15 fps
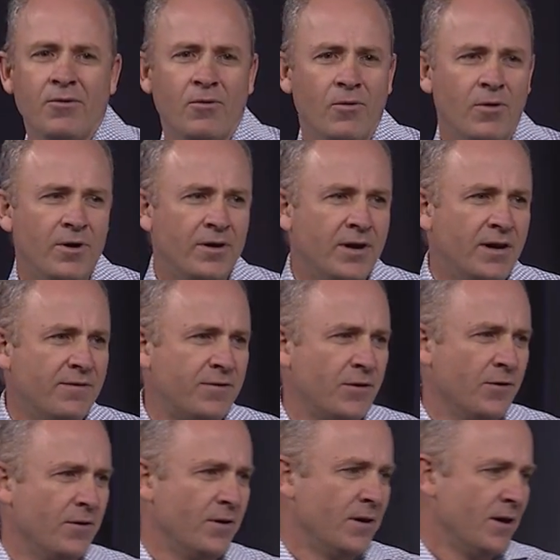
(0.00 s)
or if
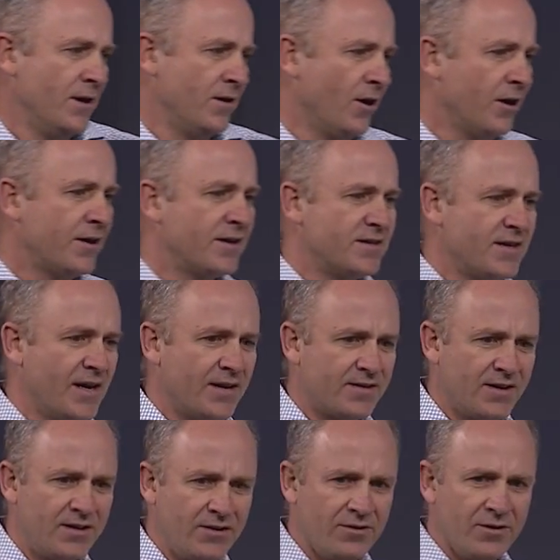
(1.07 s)
you're an architect
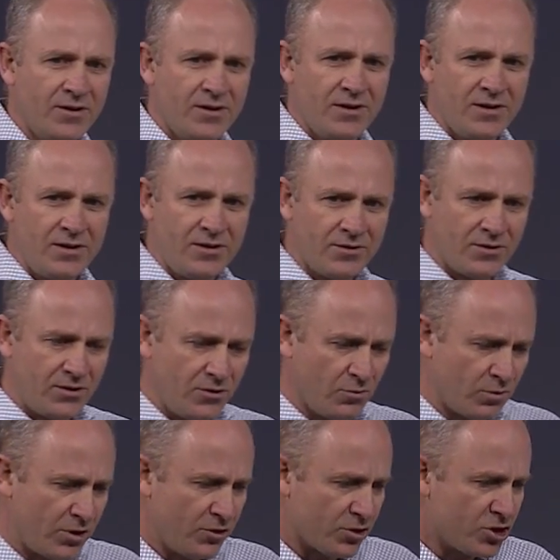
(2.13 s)
and you're, you're, you're,
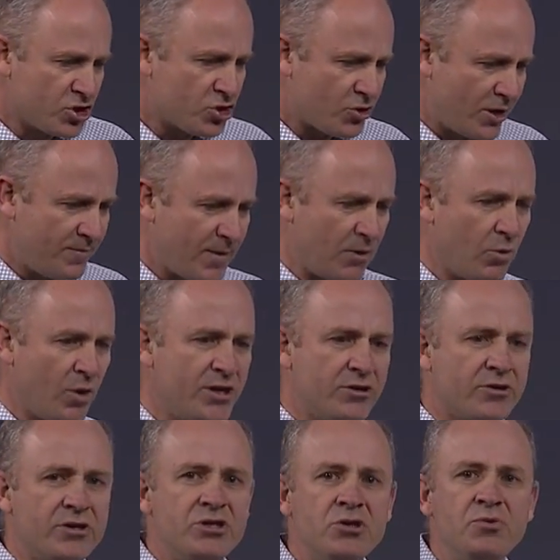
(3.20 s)
you're constrained by what you
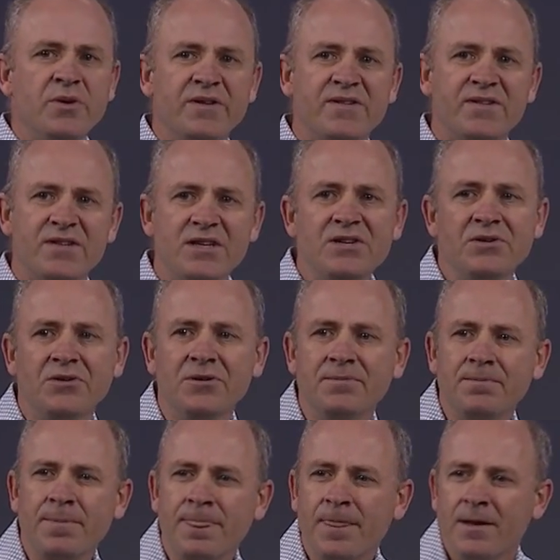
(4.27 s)
can do with steel.
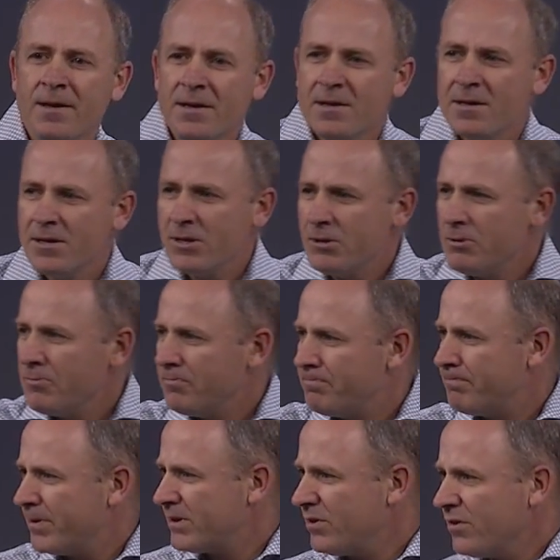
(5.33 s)

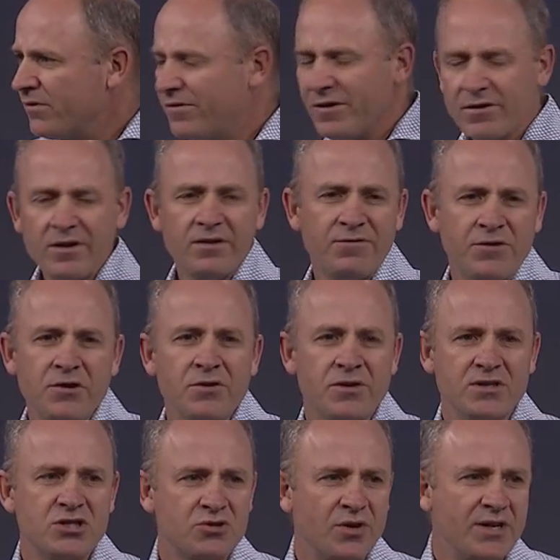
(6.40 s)
But there are very few
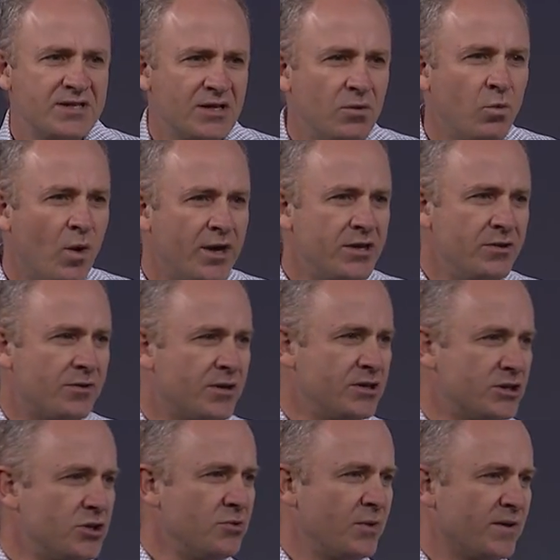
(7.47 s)
constraints in what you can
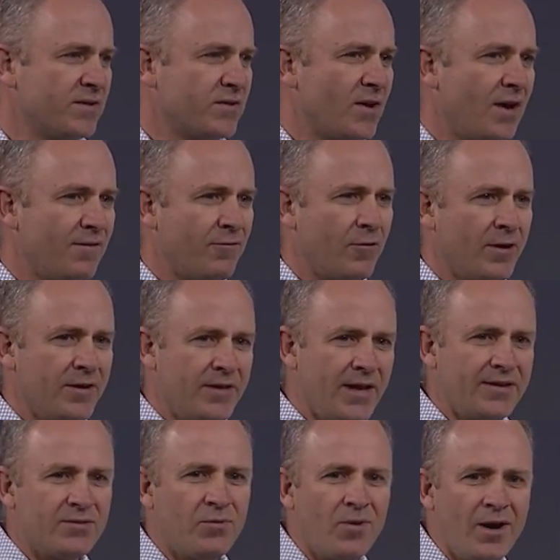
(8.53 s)
do with software, and
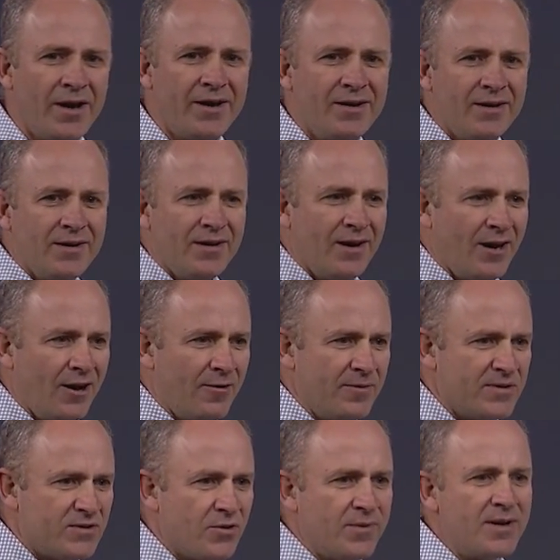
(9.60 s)
that's why um,
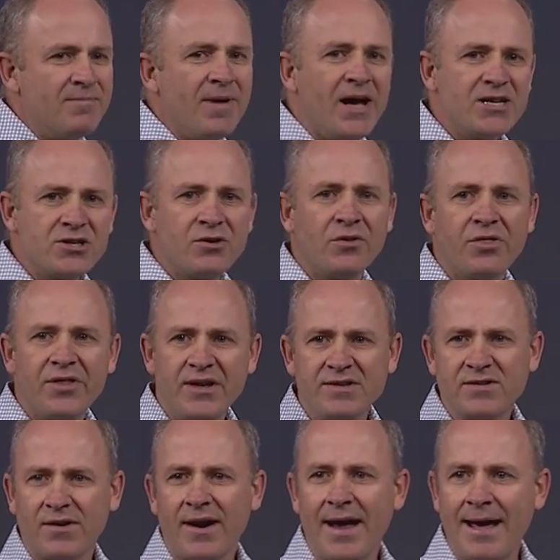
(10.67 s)
so many magical things
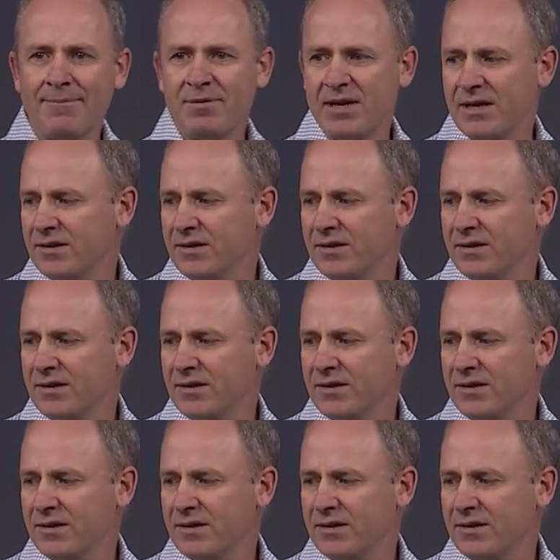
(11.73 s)
are happening